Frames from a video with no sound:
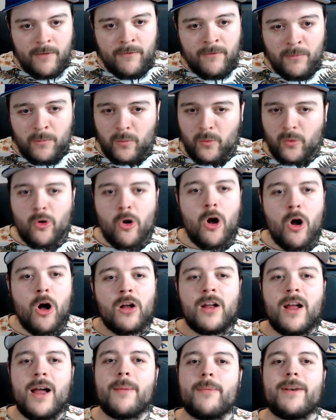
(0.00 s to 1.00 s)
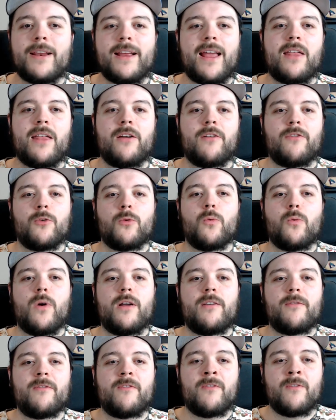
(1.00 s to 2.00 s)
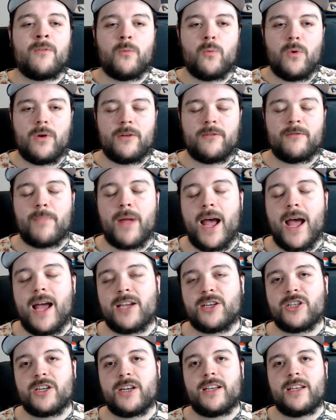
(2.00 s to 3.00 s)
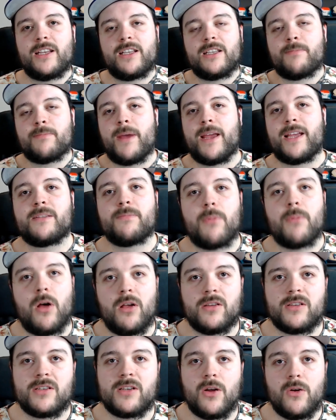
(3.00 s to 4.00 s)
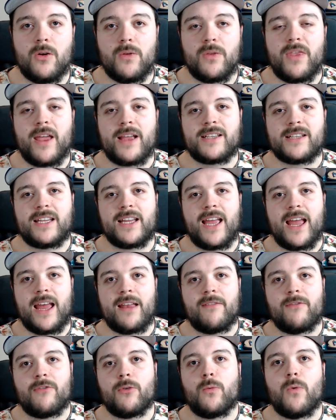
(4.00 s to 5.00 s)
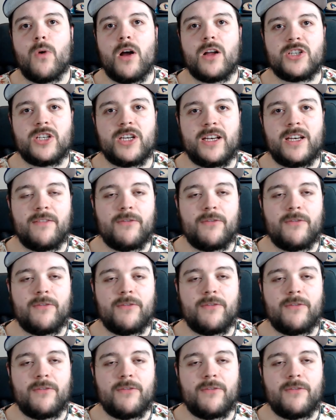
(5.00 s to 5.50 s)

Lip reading: We're all coming together for one passion, and it's baseball. So thanks again for watching.